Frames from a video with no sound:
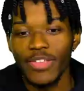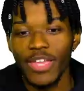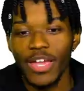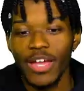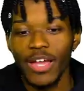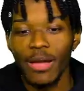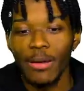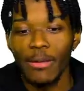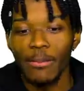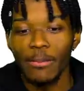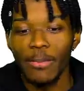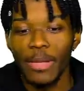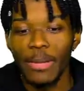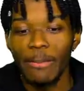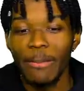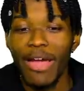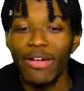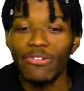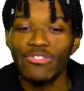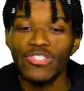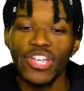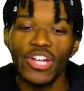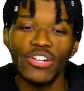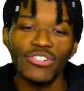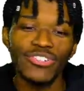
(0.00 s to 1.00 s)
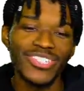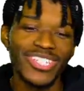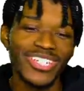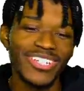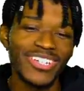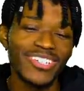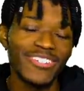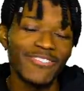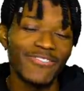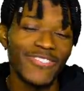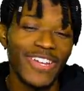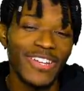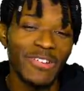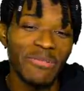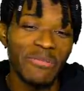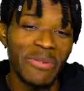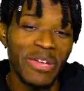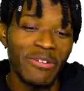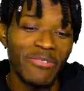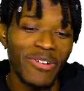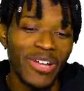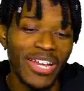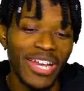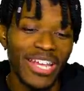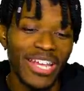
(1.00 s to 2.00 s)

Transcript: Um and Miles Turner's a good defender, man. What can I